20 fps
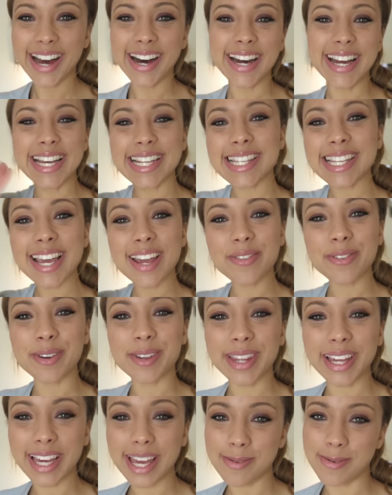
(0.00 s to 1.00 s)
Hi to
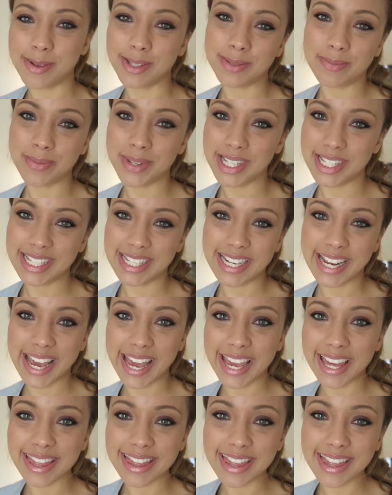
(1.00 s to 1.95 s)
everyone that came up to me today,